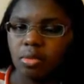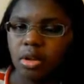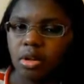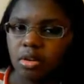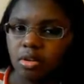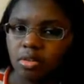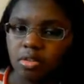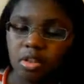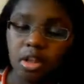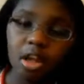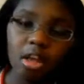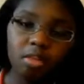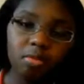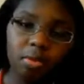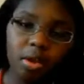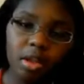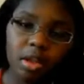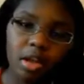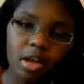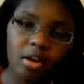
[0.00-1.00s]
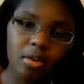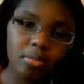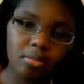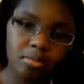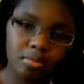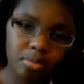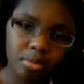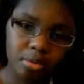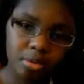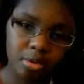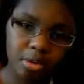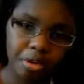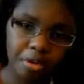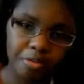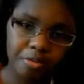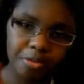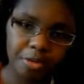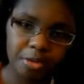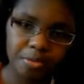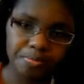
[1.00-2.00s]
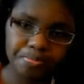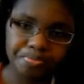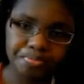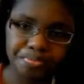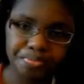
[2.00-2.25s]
windows. That's why he got pulled over.